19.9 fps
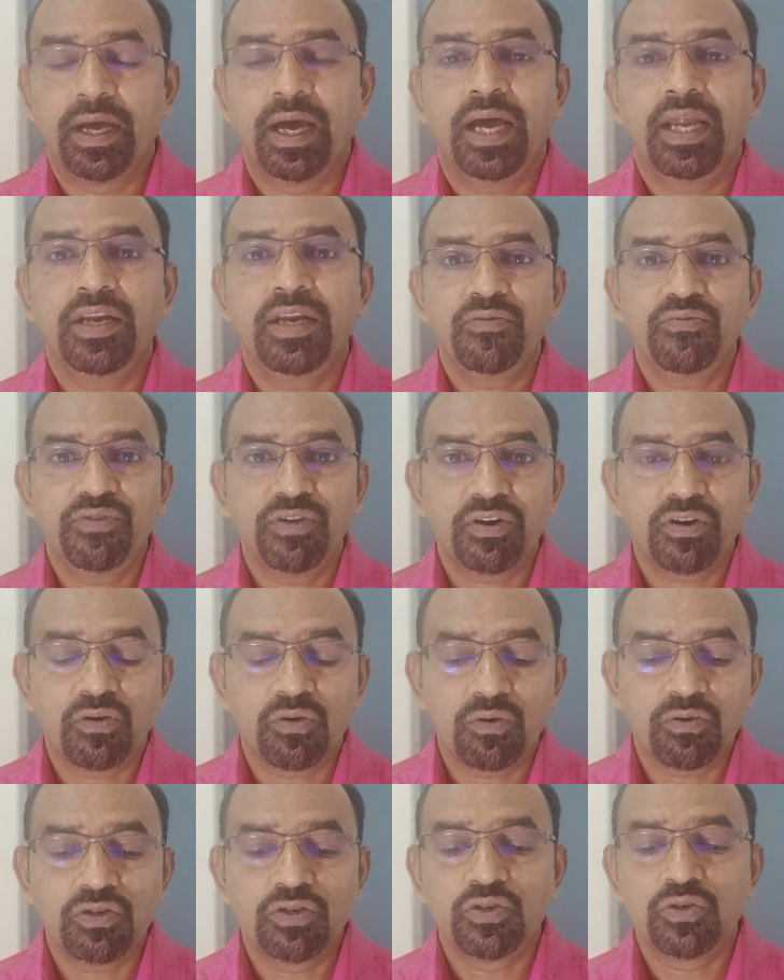And you are
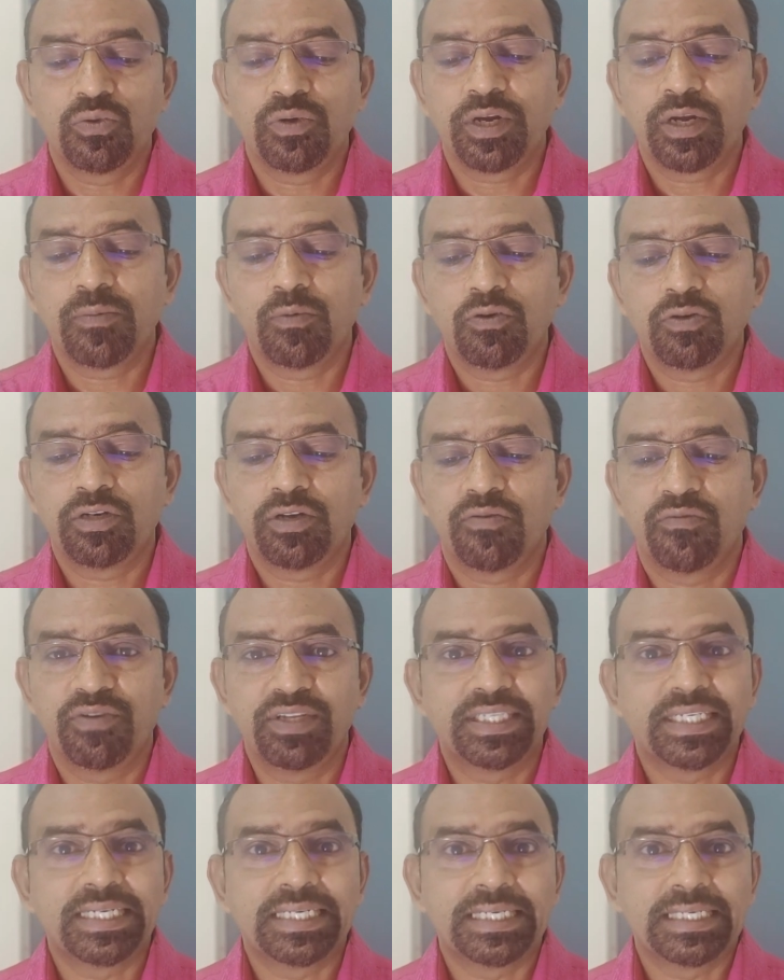not sure about
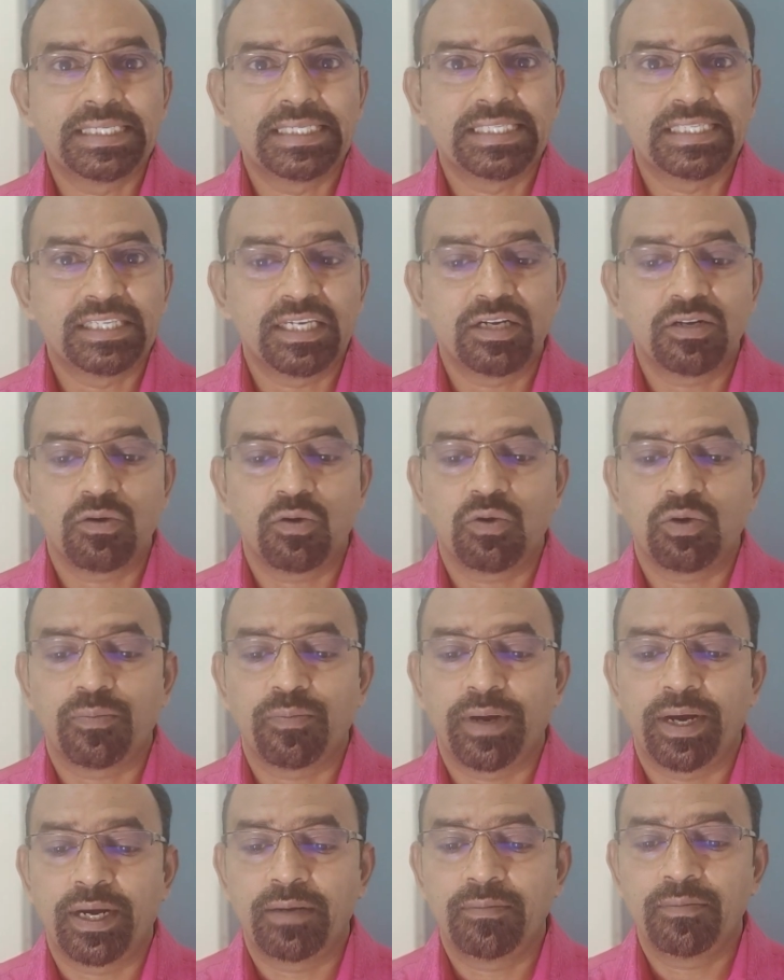whether it is sir or
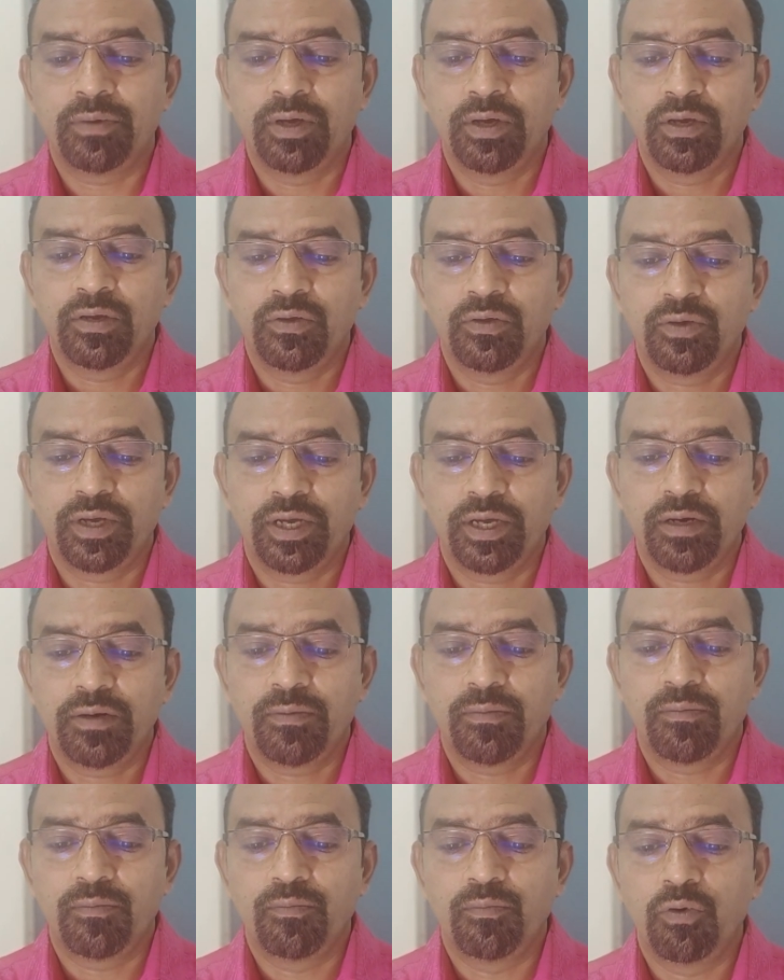madam, you
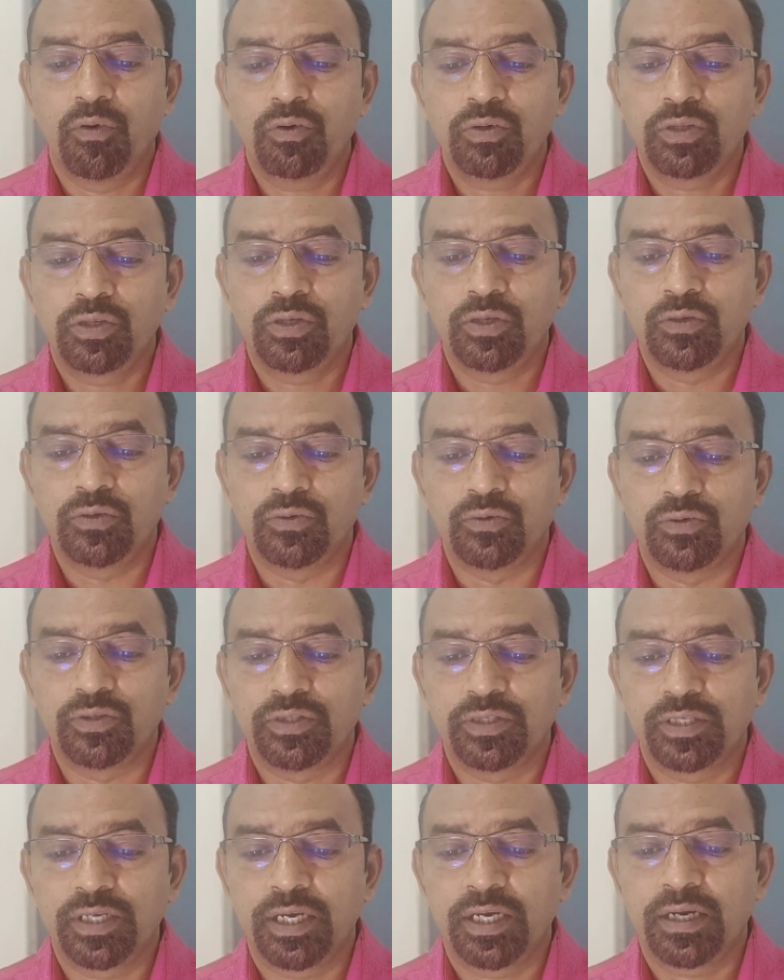can both use
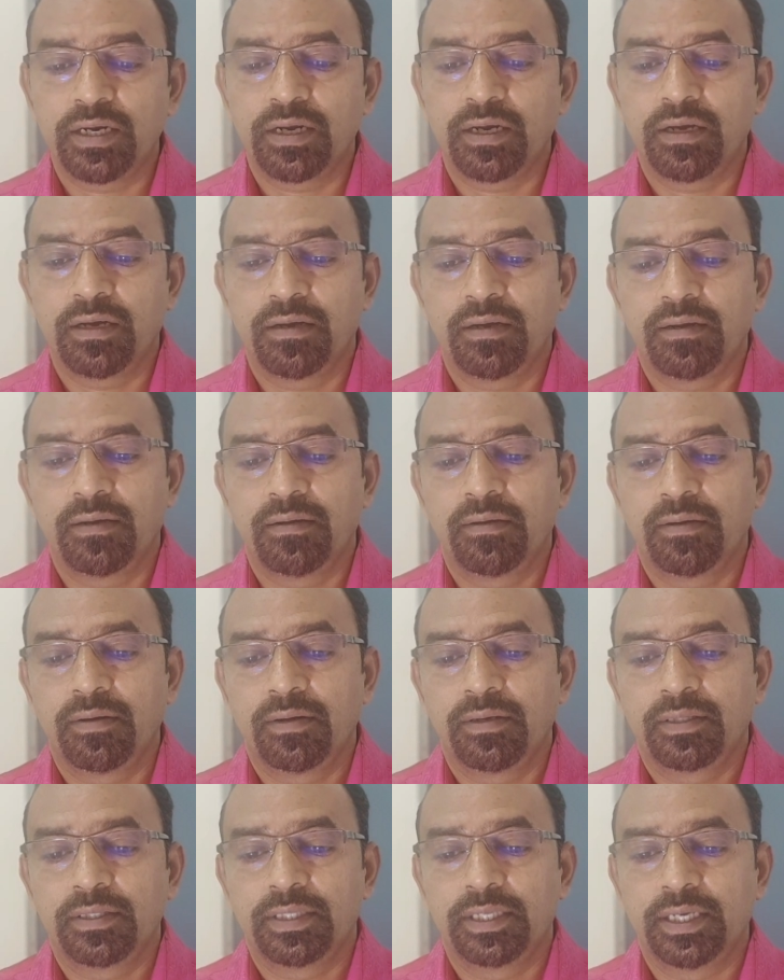sir,
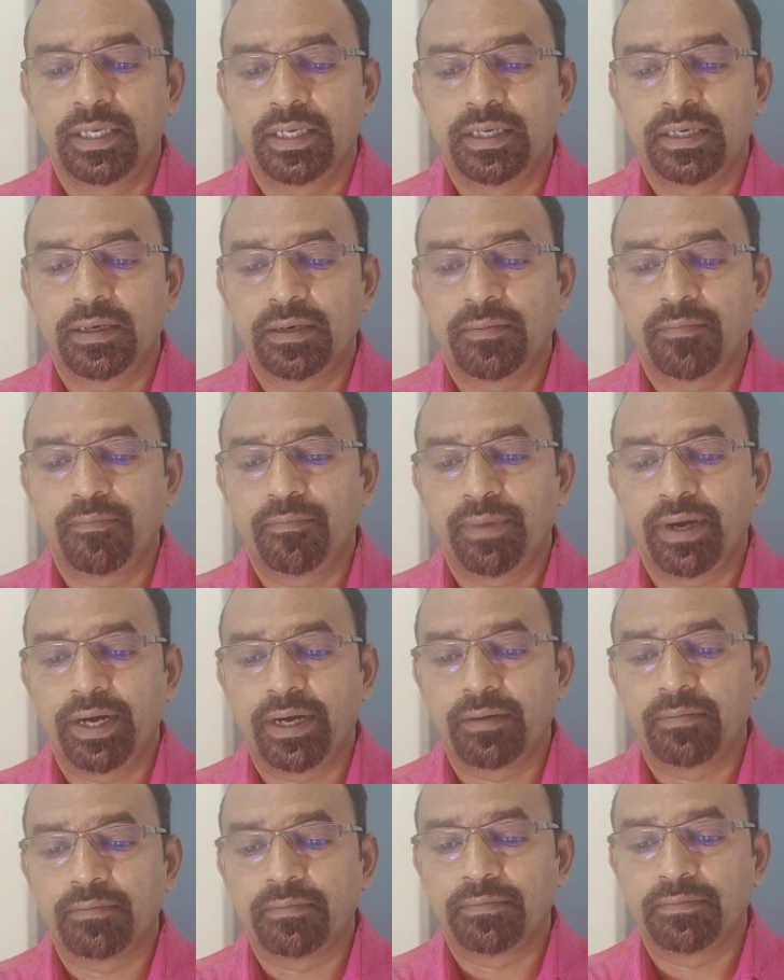then
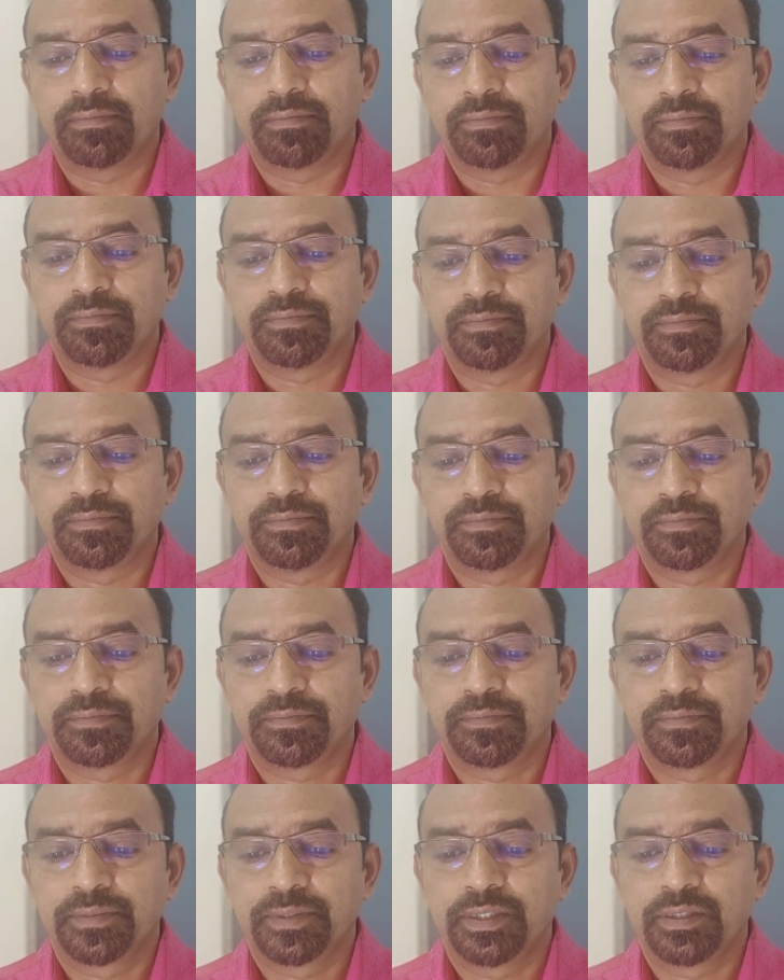madam.
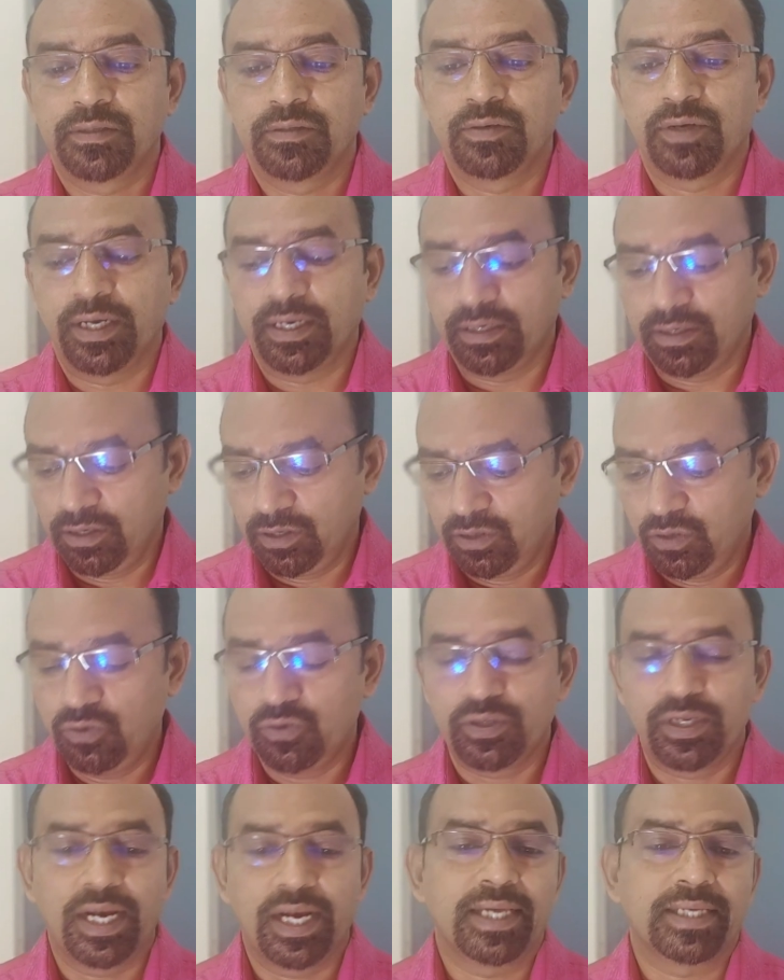You can
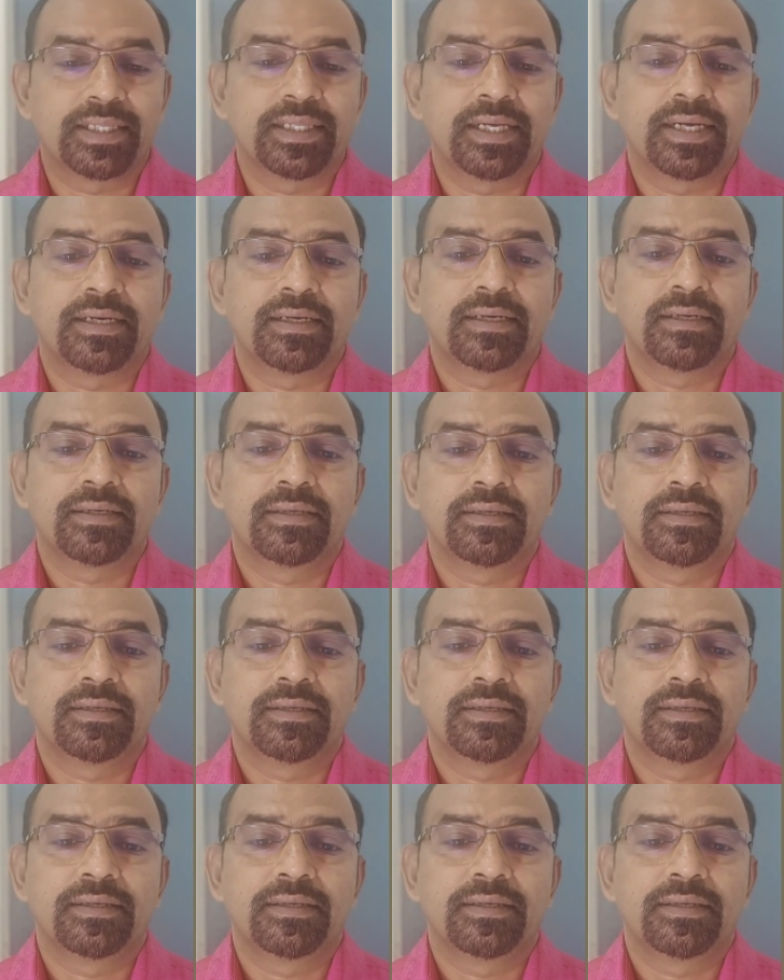use like that.